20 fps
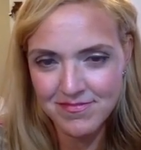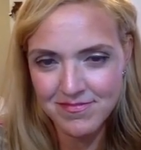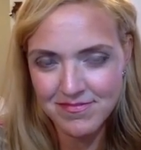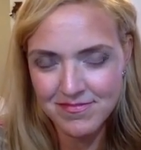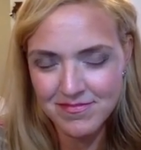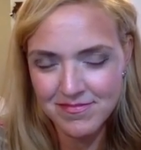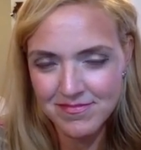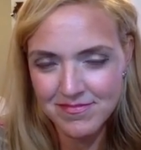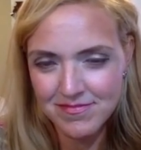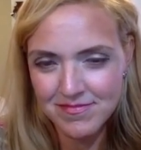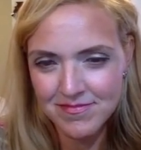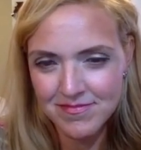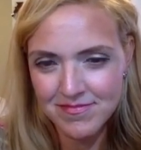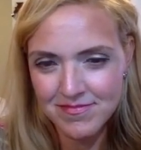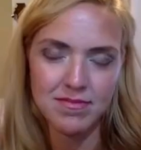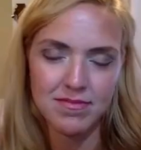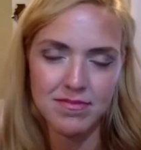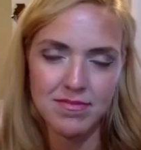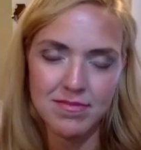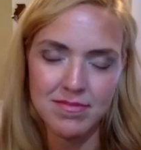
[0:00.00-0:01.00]

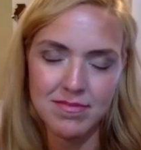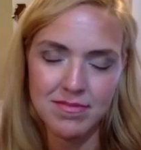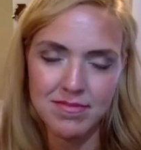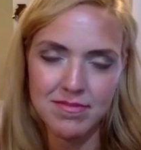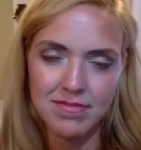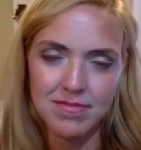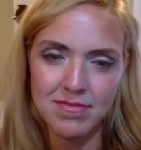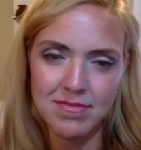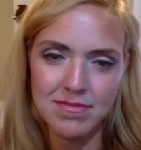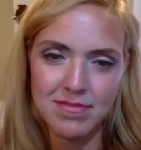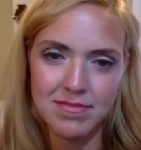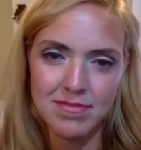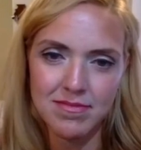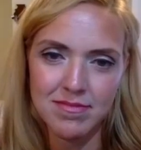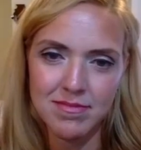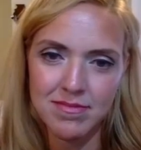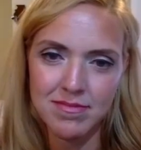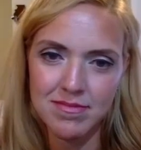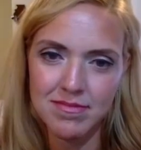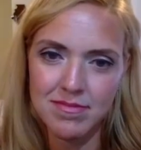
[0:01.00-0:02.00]

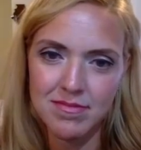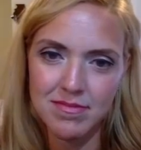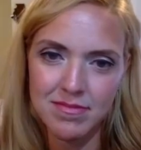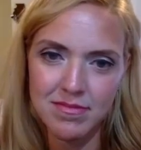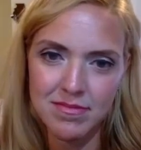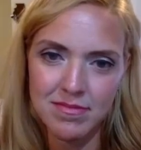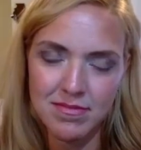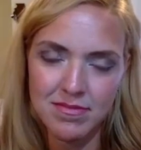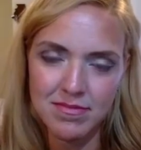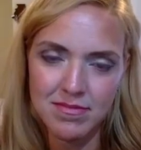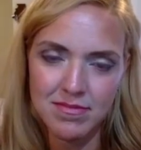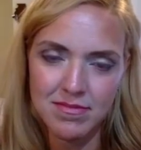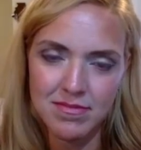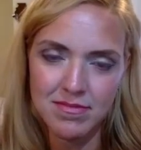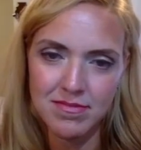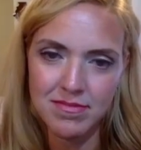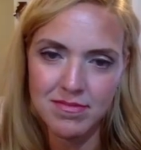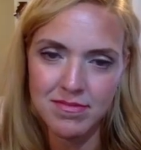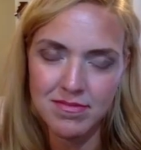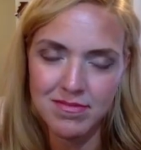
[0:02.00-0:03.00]

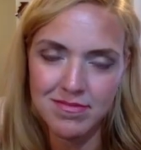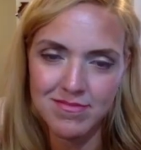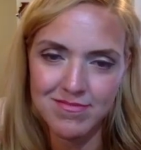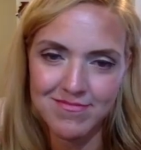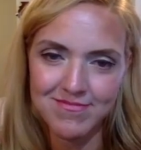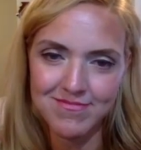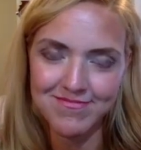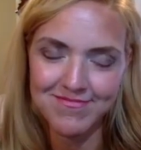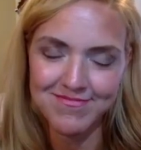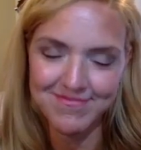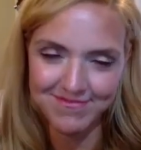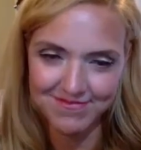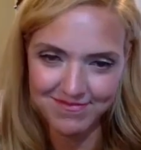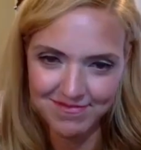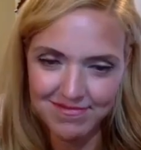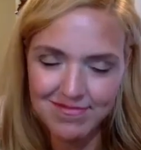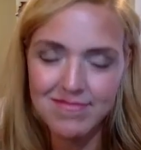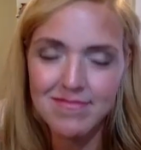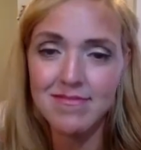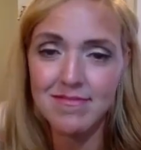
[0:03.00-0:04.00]

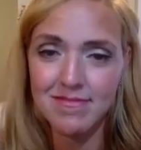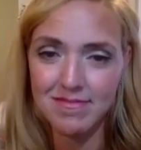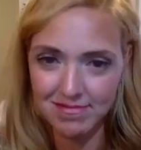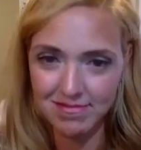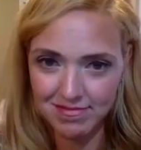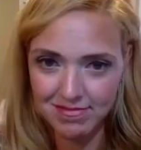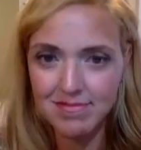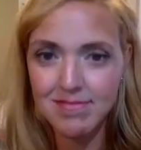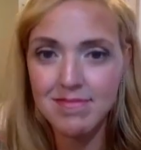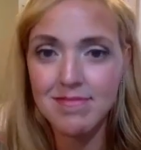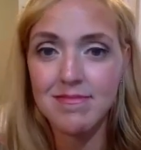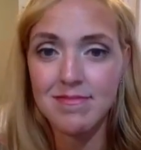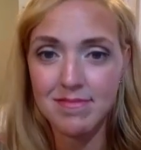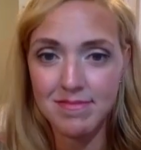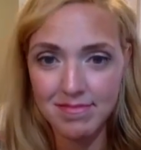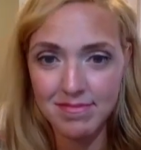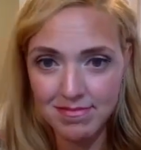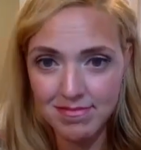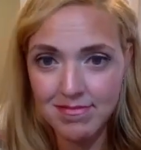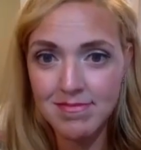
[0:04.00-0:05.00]

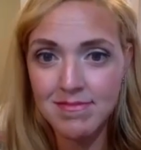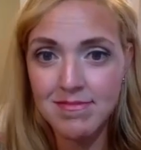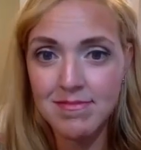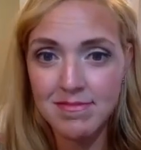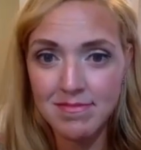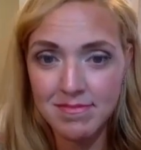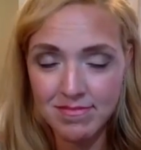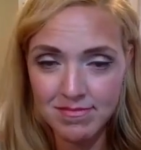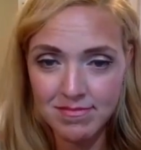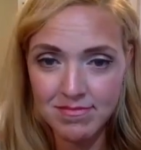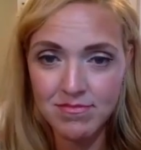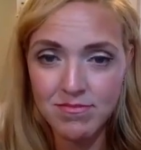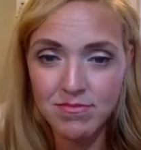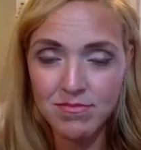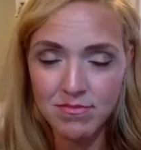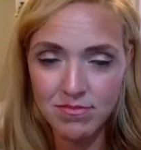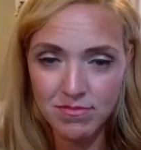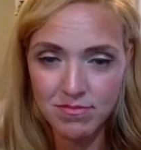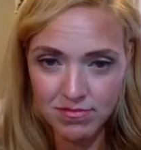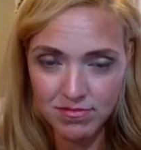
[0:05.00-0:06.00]

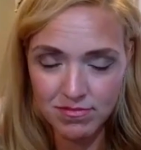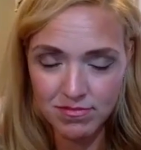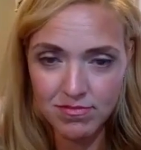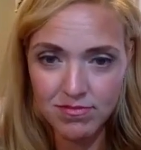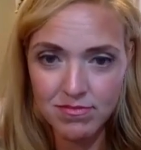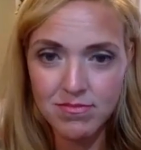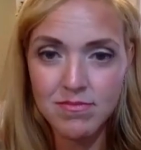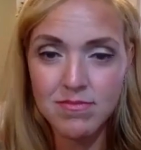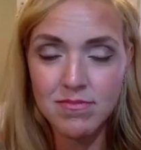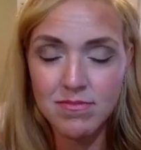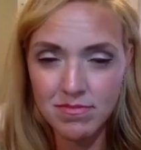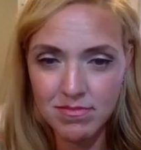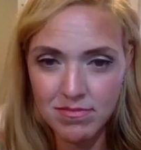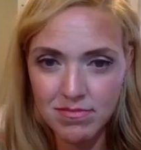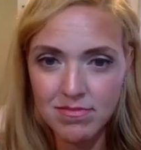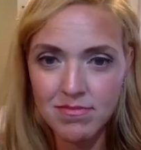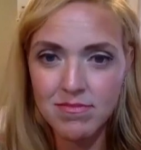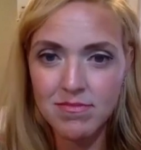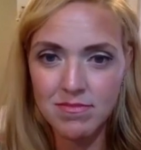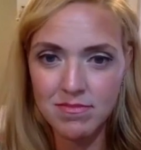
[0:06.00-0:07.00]

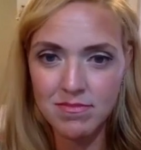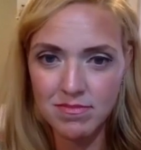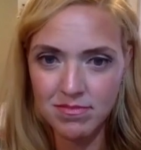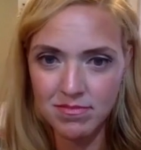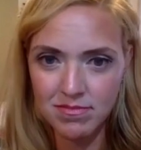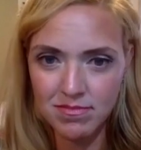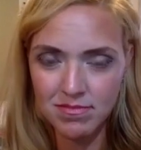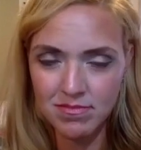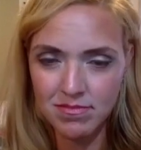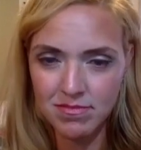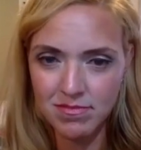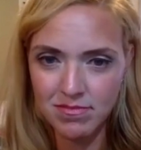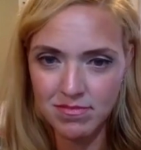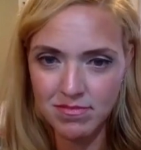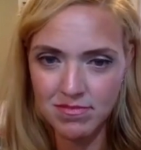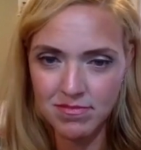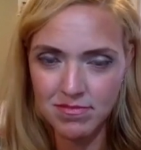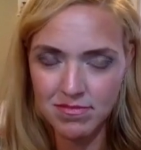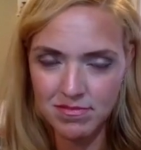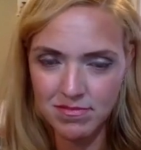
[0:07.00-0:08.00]
[no speech]